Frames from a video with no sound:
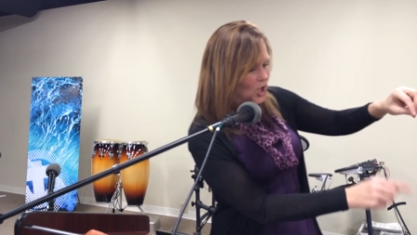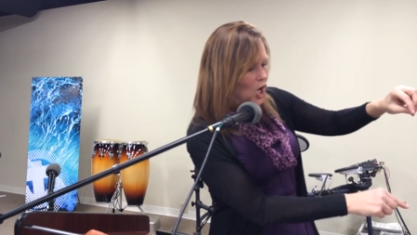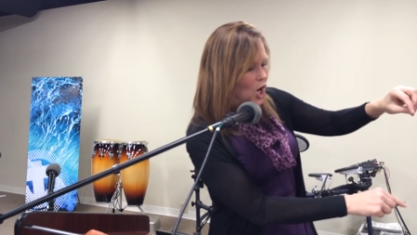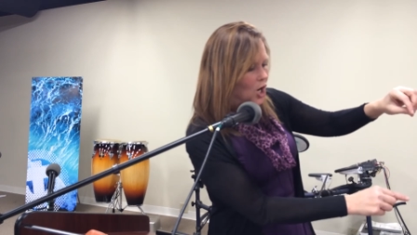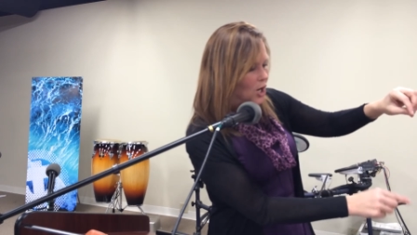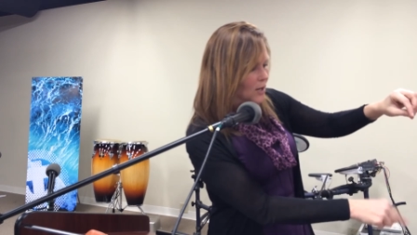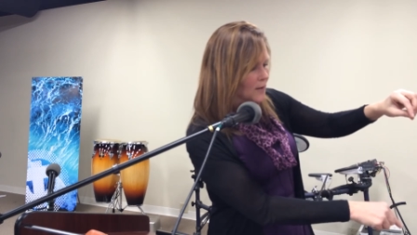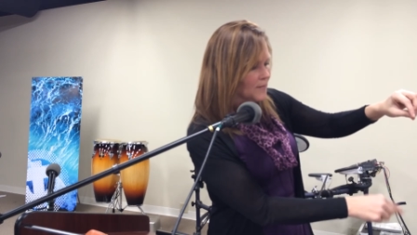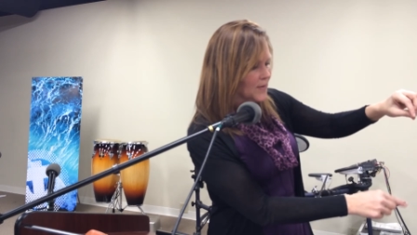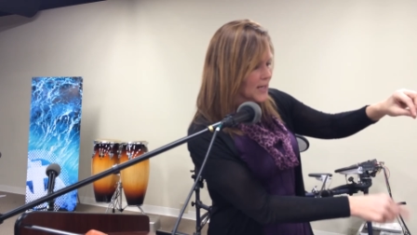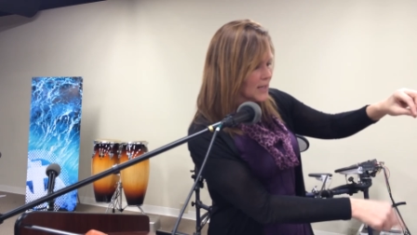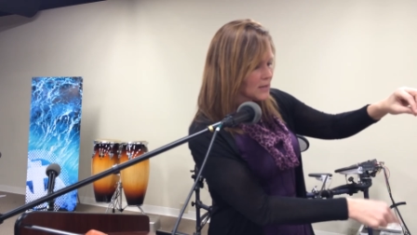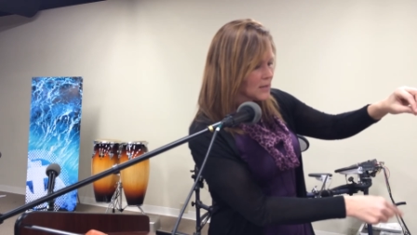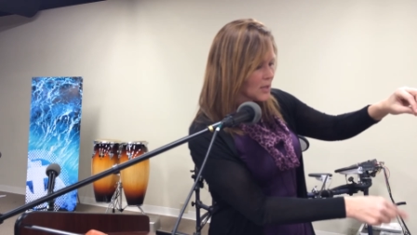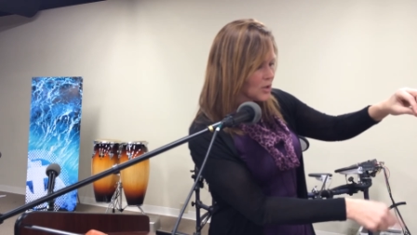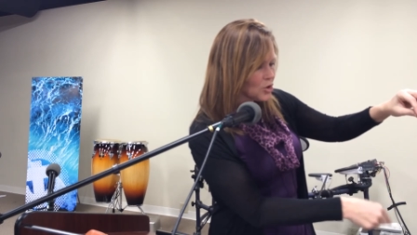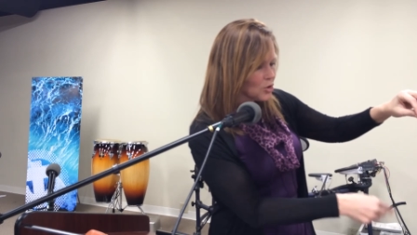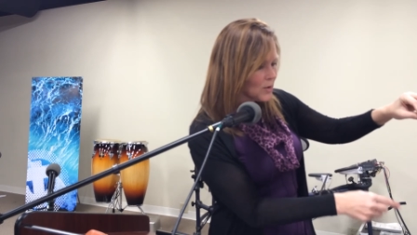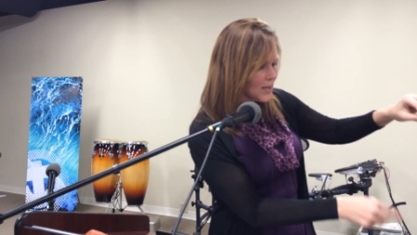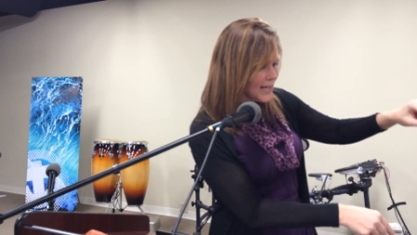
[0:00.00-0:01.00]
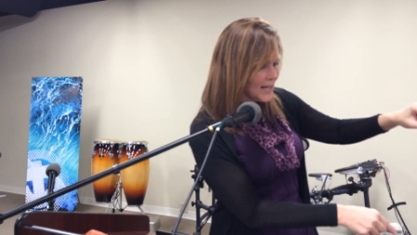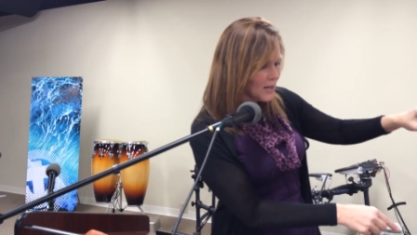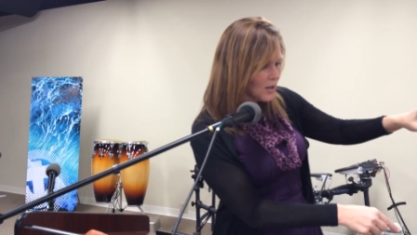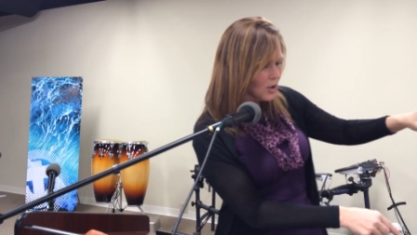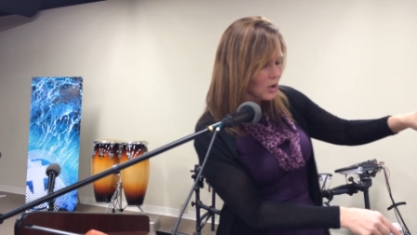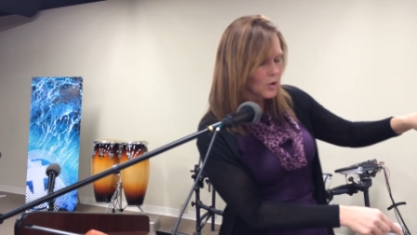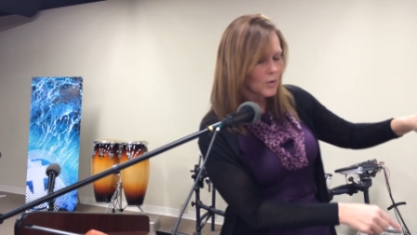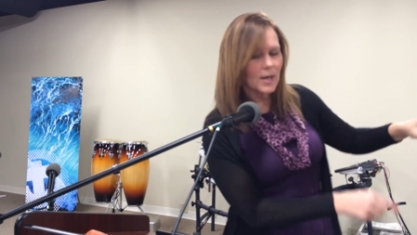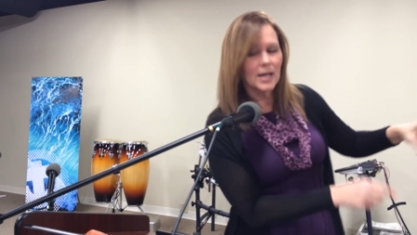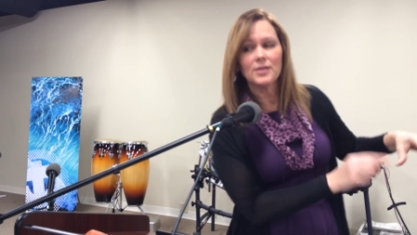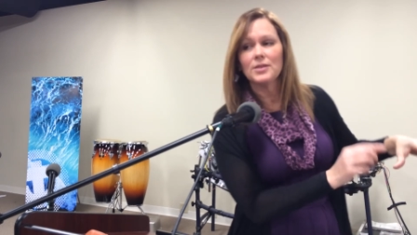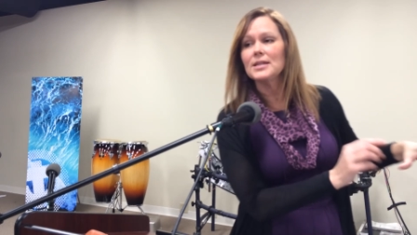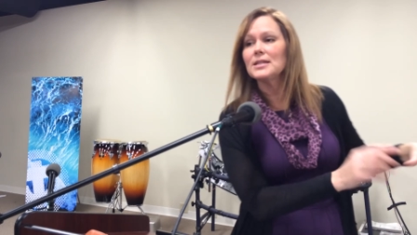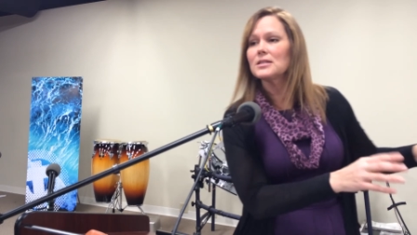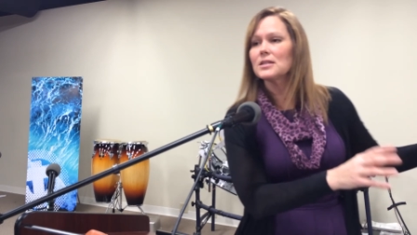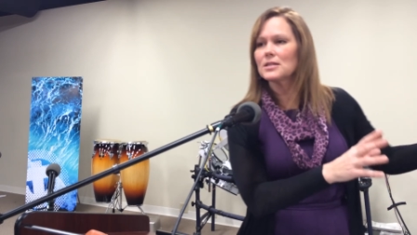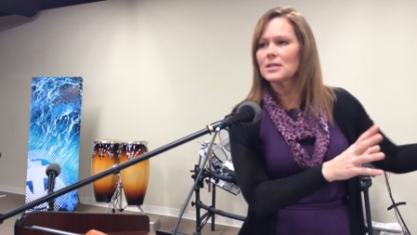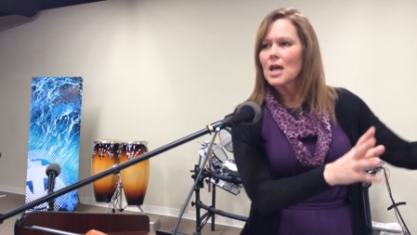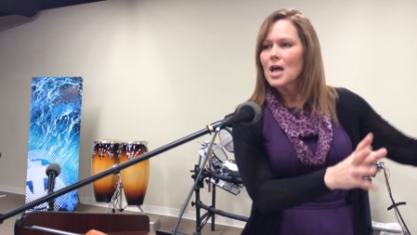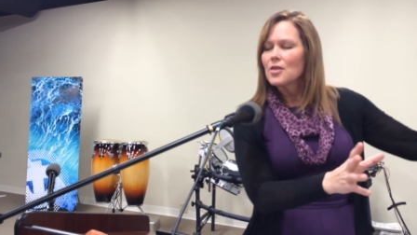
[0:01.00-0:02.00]
carvings under here and
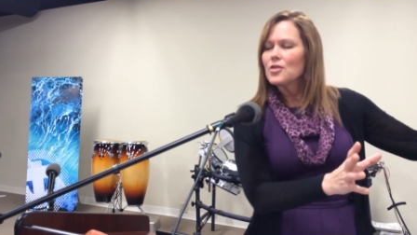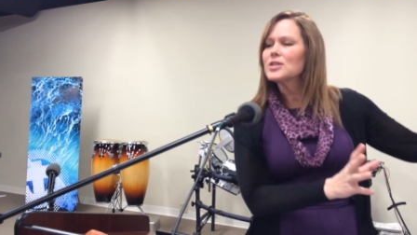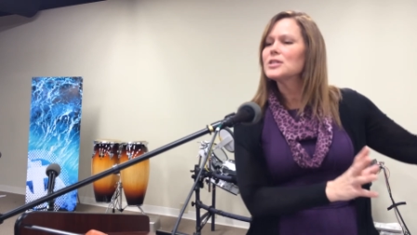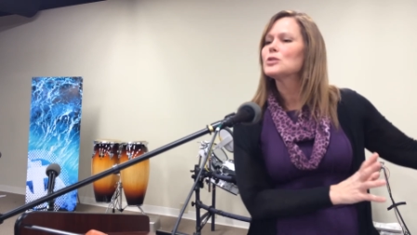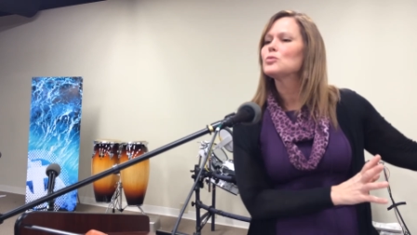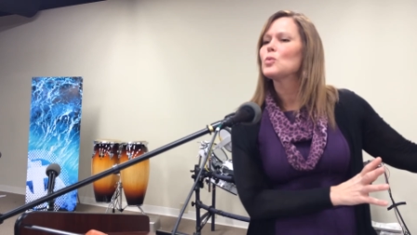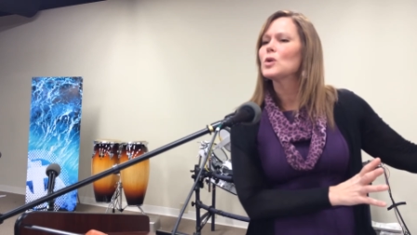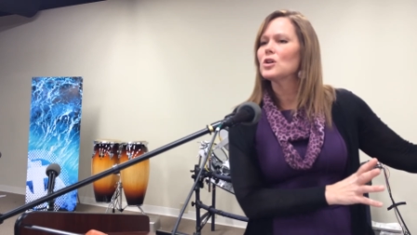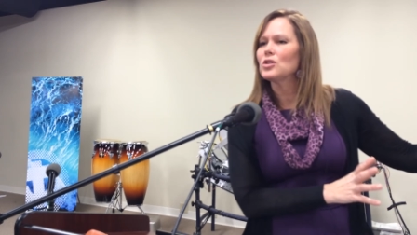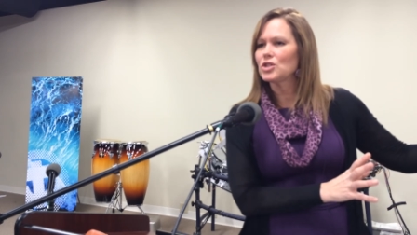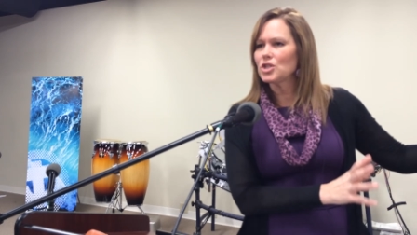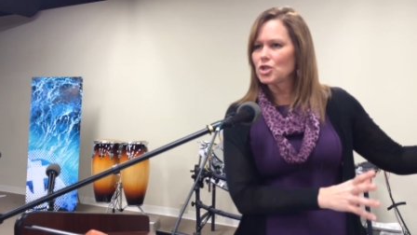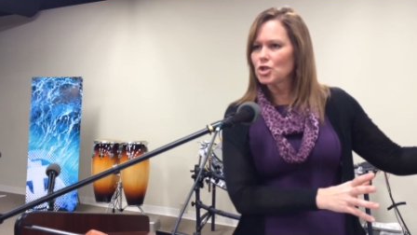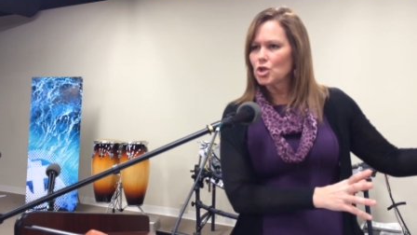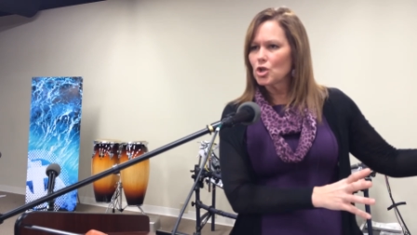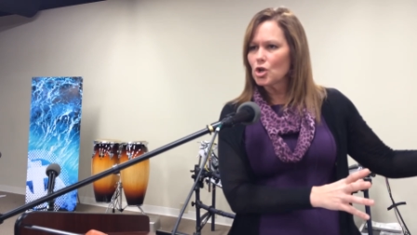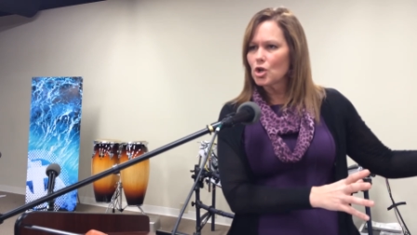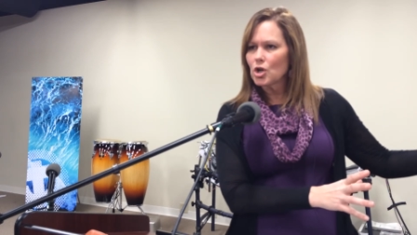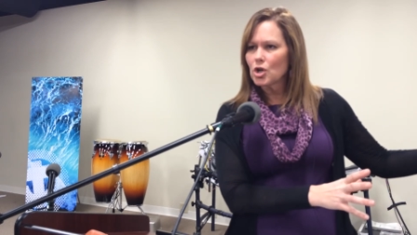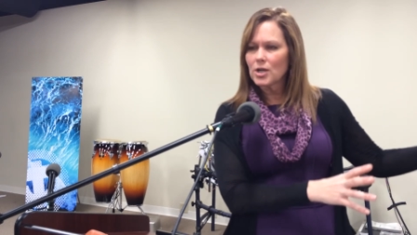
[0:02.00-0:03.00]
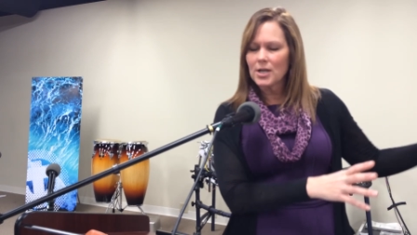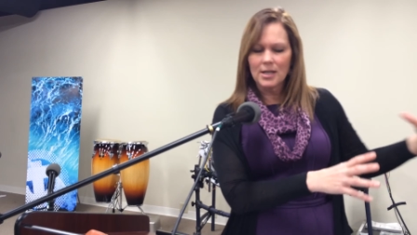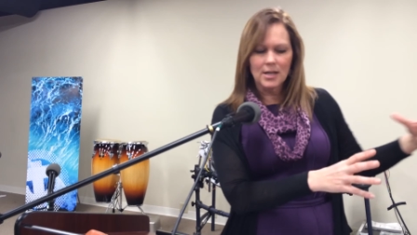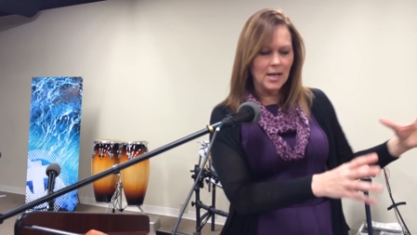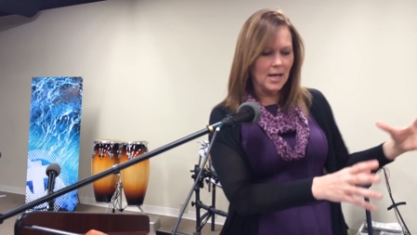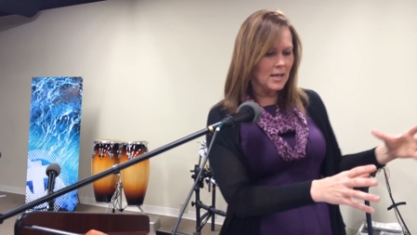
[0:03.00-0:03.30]
this is this is where it stood and,